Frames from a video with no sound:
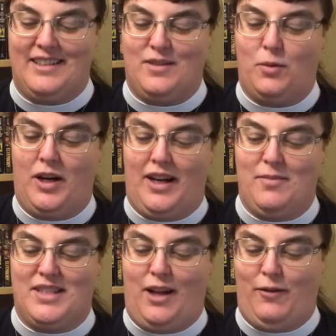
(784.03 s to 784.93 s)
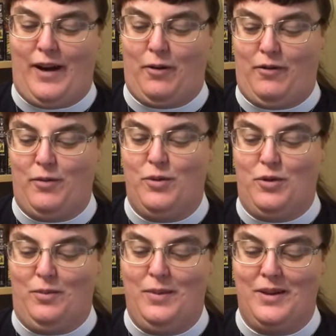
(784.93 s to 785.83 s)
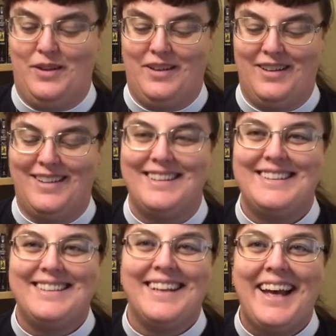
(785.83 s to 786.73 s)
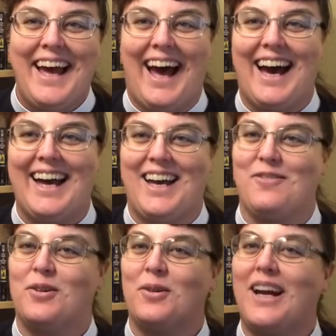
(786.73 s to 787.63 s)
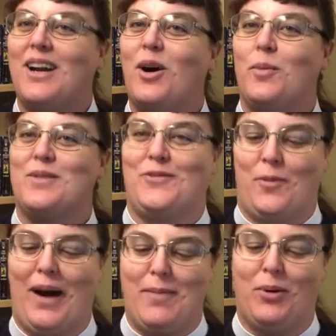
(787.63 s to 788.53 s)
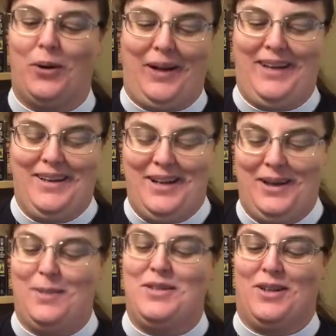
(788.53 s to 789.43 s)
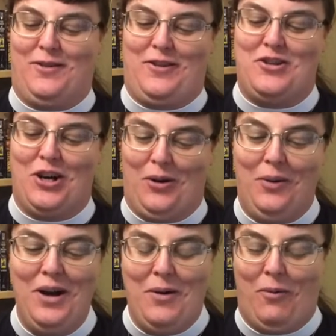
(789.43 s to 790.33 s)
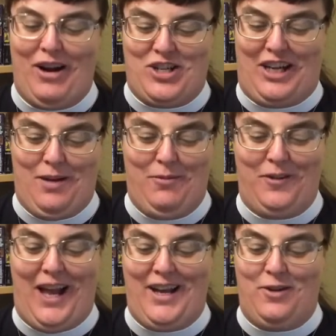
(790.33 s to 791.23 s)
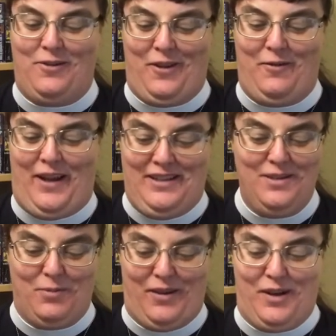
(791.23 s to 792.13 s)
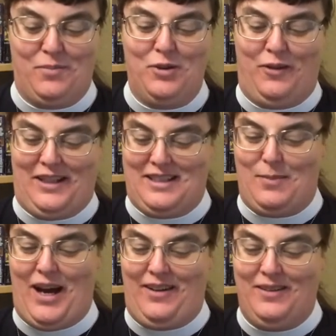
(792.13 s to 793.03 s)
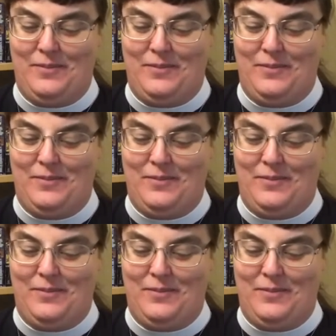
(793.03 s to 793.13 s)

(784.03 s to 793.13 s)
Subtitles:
swung himself out of the room. I have great hopes for my boy, observed Joe, watching him fly over the fence with an approving smile.